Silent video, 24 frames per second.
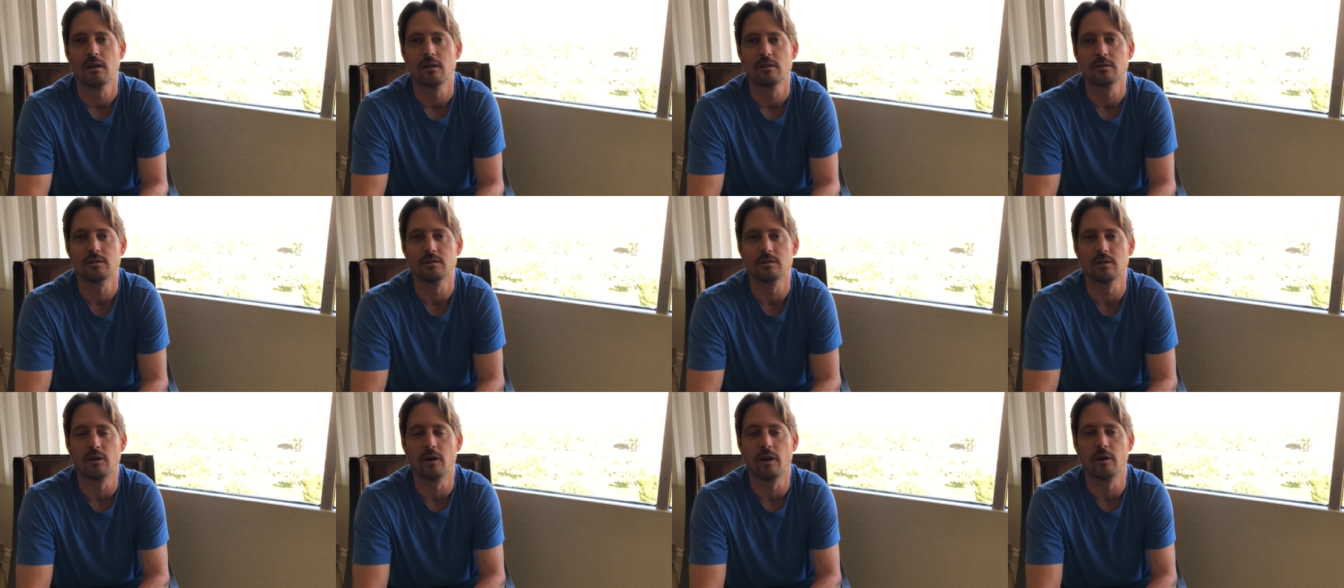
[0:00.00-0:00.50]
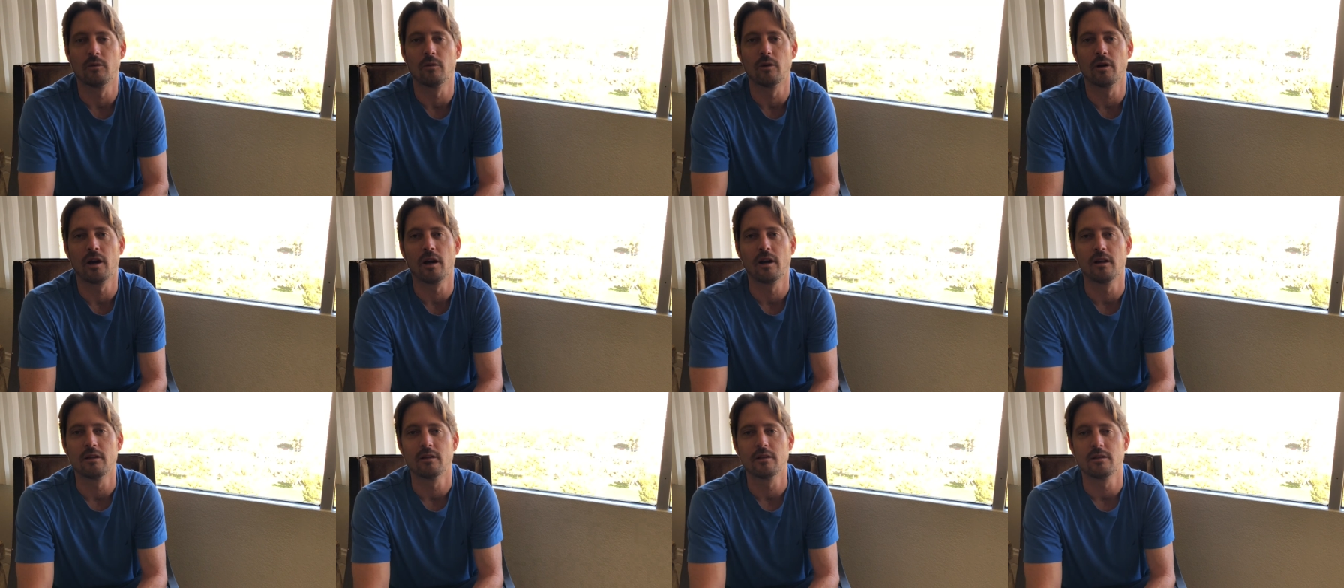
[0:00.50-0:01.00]
So
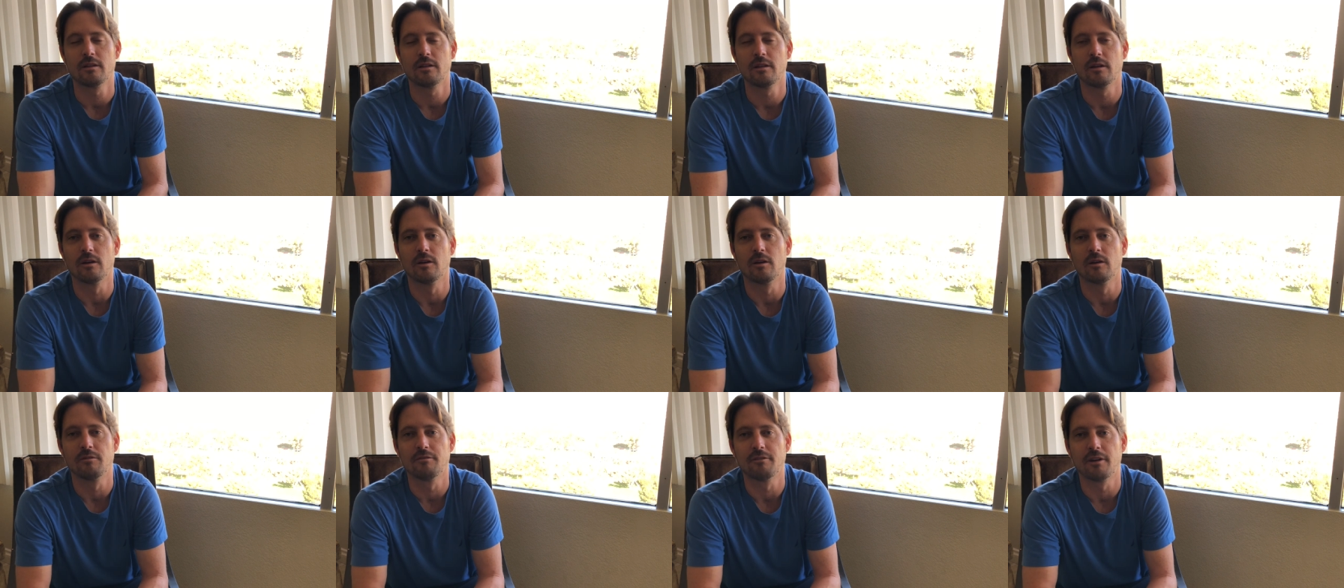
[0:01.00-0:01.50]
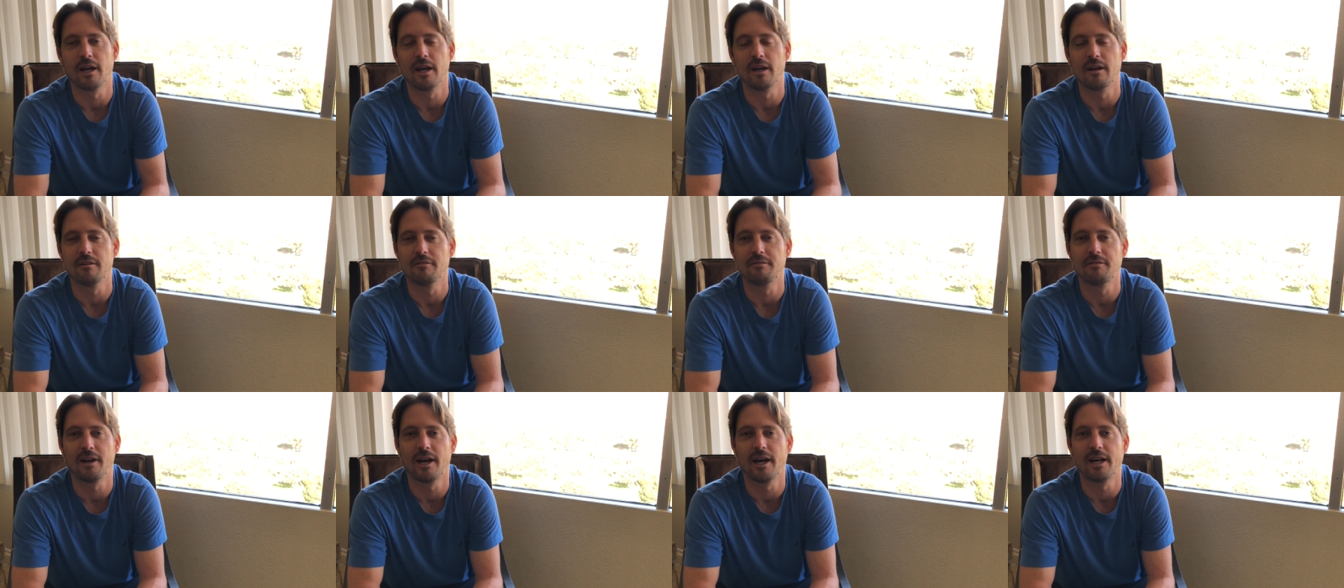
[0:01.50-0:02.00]
I you know, if I
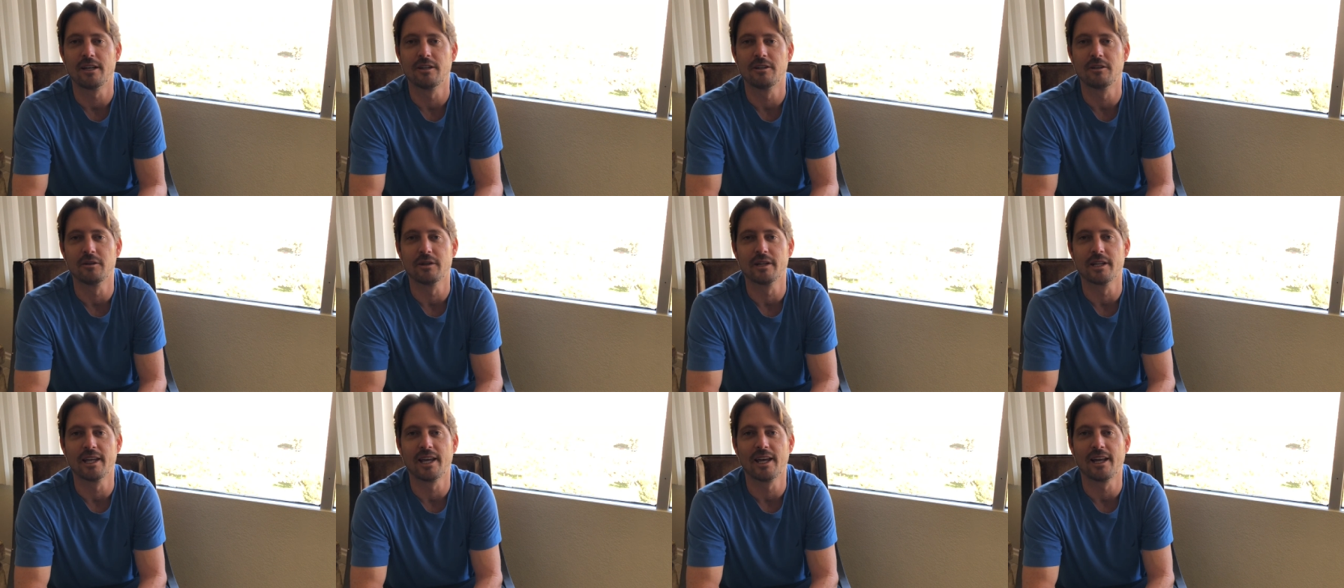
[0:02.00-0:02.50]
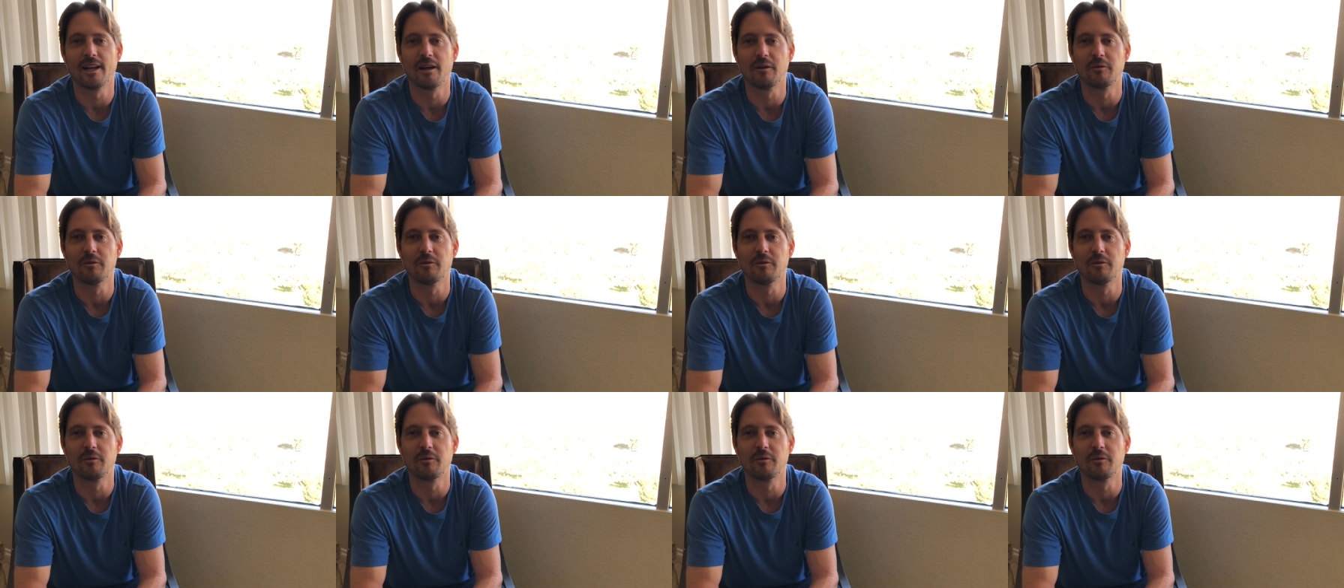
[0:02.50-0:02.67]
had to do it again,